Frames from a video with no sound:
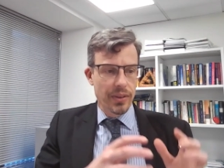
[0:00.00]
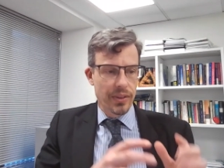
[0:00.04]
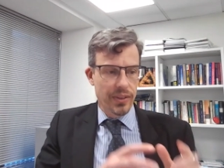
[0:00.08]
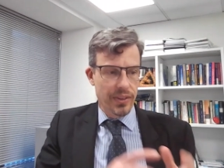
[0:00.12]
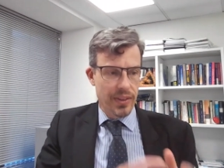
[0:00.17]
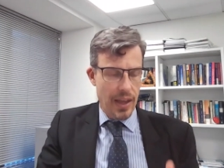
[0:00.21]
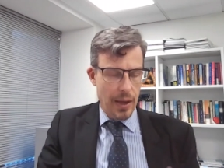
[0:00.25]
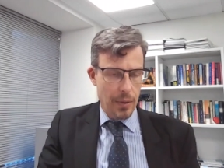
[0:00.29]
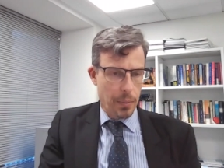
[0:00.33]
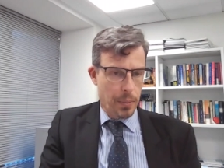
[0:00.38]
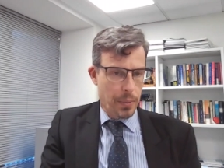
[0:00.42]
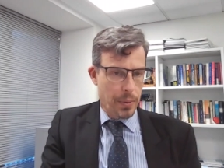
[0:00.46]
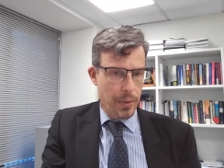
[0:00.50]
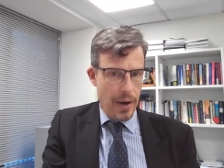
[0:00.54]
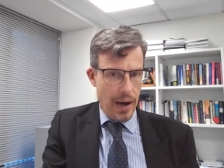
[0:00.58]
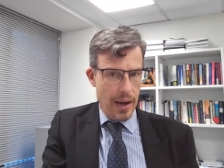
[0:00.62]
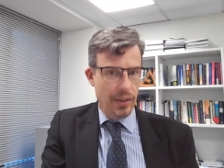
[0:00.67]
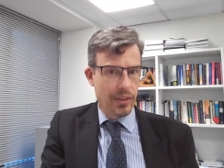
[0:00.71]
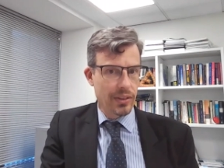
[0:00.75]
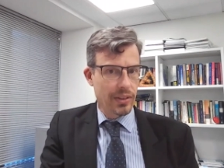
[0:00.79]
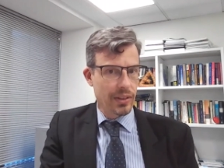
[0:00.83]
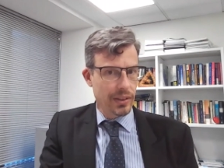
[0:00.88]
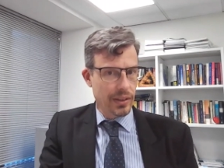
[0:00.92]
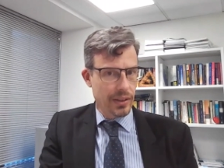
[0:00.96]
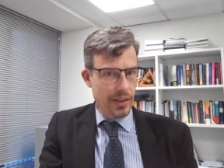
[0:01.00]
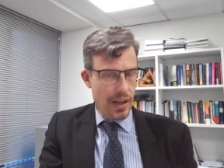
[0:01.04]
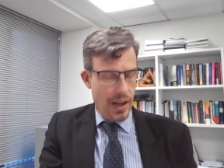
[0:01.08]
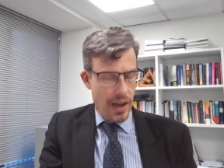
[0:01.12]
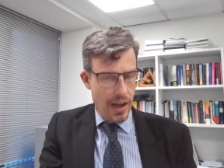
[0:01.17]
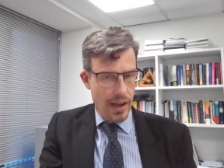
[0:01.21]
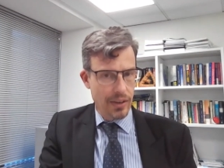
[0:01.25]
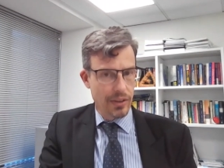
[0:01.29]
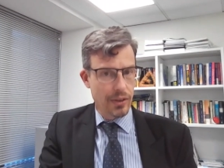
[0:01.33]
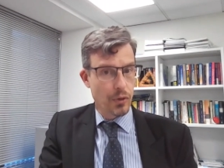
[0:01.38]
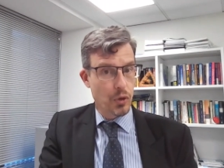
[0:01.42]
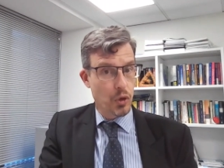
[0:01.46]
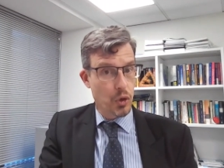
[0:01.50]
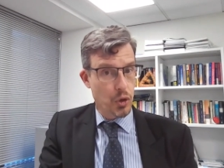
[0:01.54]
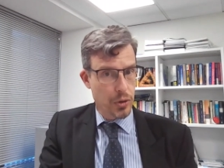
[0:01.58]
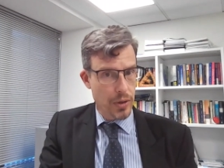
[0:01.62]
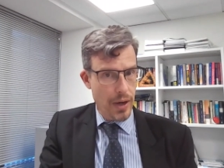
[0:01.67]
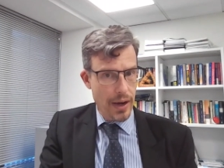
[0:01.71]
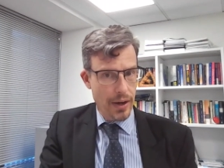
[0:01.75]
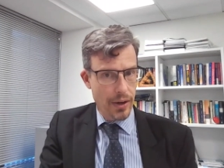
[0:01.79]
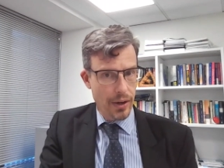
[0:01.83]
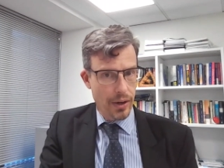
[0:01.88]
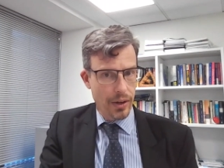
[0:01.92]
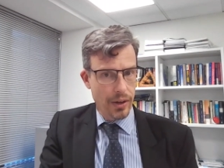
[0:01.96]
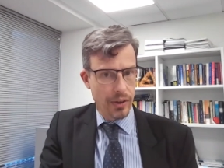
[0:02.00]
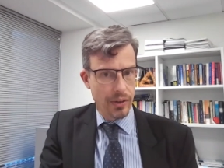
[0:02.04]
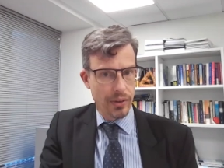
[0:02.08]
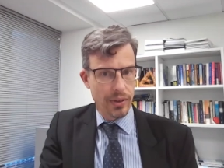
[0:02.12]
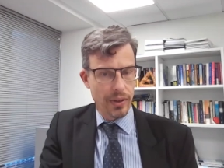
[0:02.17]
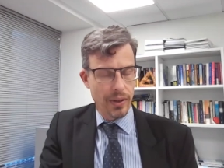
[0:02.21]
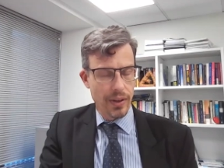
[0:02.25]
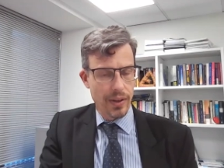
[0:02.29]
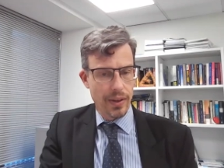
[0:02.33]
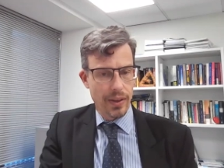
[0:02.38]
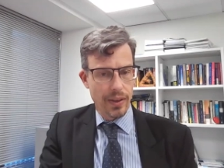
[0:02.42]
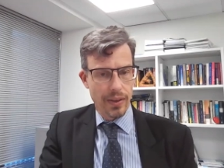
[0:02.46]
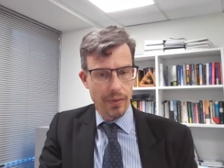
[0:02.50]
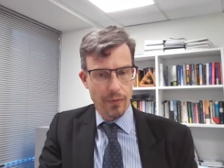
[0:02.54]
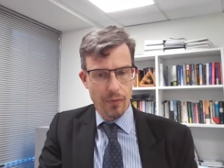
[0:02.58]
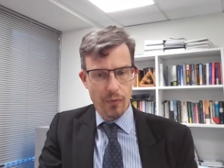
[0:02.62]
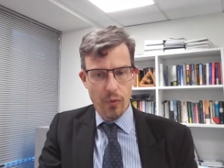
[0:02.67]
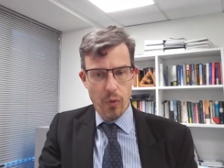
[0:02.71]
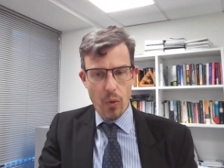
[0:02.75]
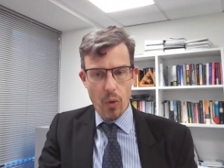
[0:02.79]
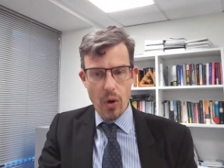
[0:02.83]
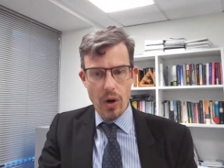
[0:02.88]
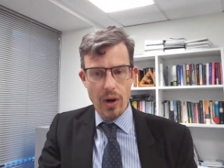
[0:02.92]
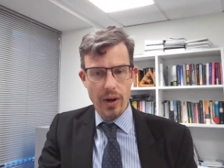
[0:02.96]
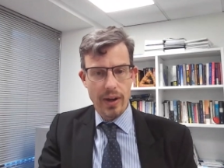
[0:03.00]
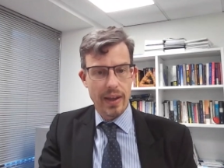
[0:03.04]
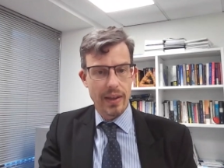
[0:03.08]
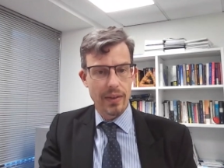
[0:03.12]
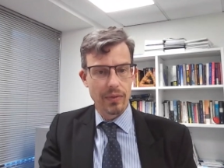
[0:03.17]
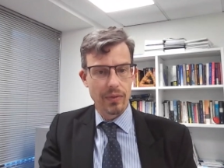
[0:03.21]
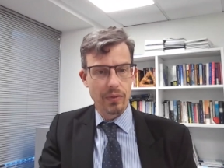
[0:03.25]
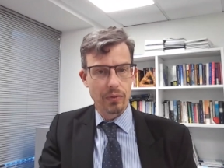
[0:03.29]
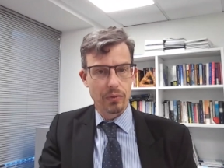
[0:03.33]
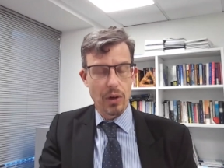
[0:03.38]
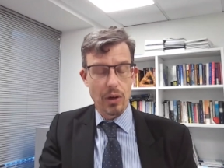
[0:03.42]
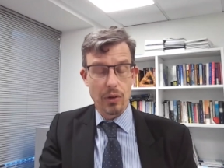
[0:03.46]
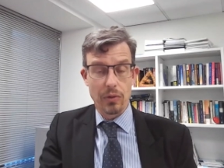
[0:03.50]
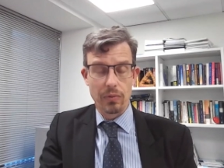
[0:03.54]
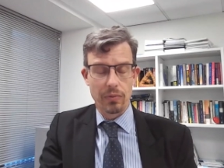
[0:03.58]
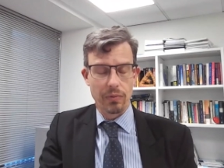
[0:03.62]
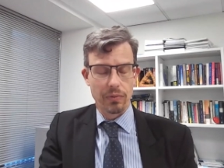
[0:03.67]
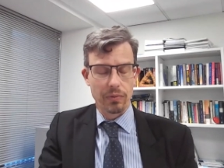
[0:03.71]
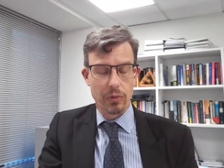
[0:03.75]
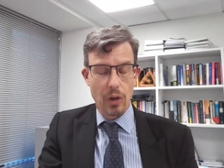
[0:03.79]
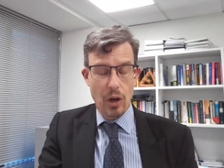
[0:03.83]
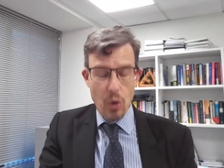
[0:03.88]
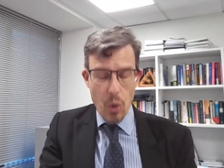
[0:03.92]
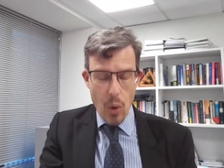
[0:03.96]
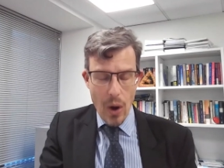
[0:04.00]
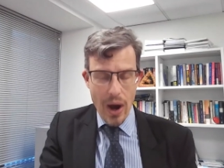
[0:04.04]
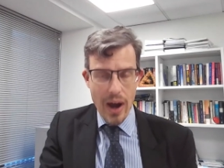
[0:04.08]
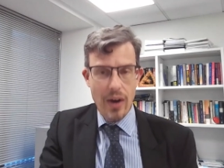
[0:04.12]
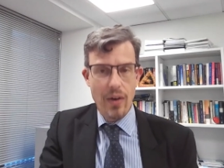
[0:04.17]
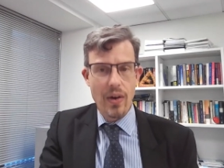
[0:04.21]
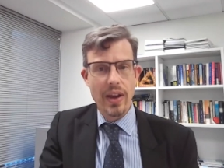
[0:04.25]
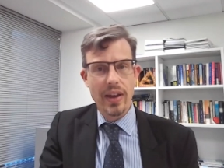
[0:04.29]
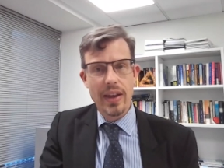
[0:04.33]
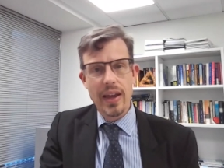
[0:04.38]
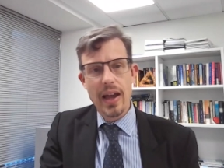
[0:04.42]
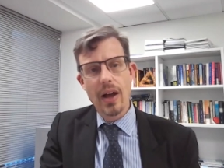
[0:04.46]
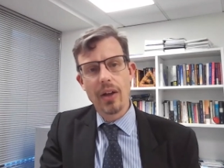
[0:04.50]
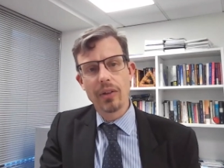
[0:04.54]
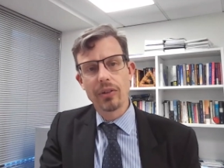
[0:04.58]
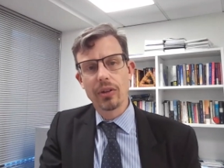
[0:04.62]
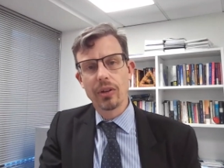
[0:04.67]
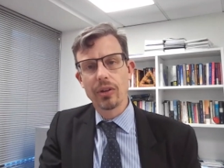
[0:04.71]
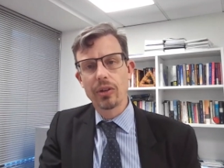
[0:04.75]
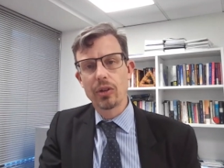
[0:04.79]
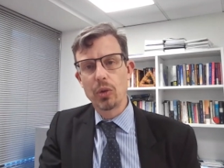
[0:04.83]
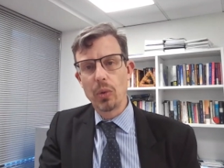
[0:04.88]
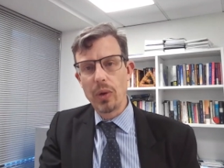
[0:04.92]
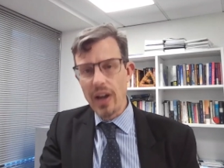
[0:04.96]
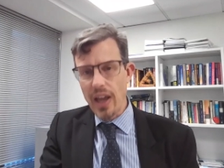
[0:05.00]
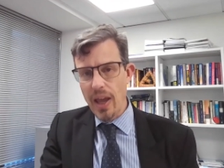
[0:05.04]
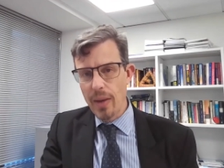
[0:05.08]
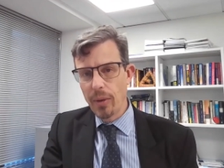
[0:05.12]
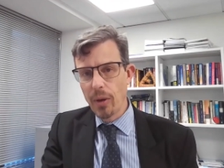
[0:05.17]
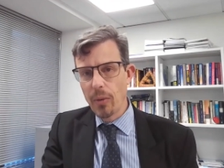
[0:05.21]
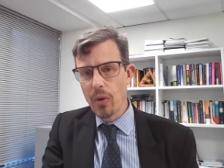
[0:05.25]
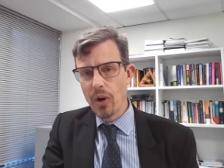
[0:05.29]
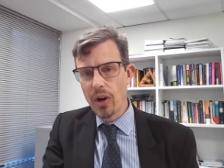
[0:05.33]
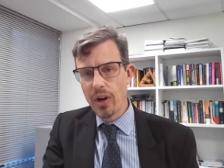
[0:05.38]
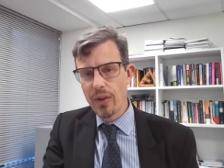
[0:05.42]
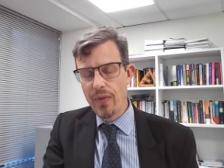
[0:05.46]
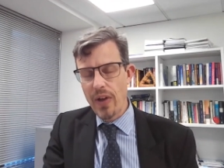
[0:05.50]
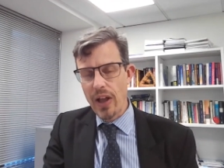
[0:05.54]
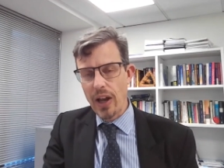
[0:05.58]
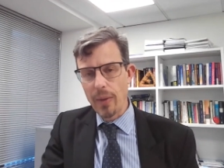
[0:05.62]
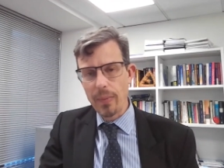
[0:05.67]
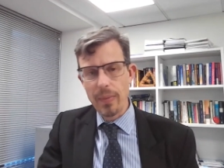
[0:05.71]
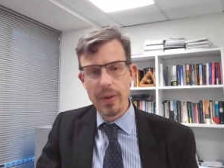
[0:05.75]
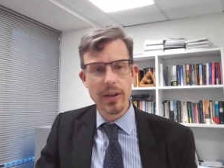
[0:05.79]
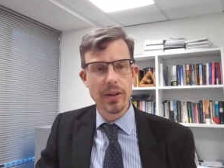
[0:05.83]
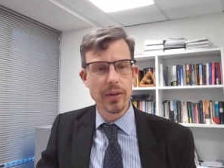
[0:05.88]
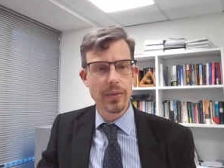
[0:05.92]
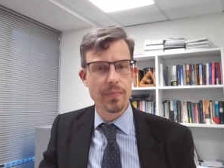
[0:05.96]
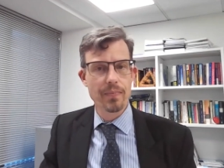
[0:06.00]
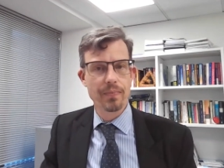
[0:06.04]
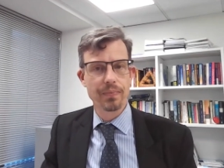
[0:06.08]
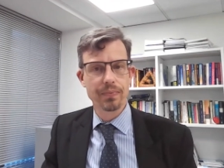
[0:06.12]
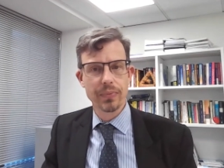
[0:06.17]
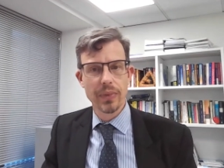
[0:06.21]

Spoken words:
Set price kinds of triggers for requiring councils to enable more development,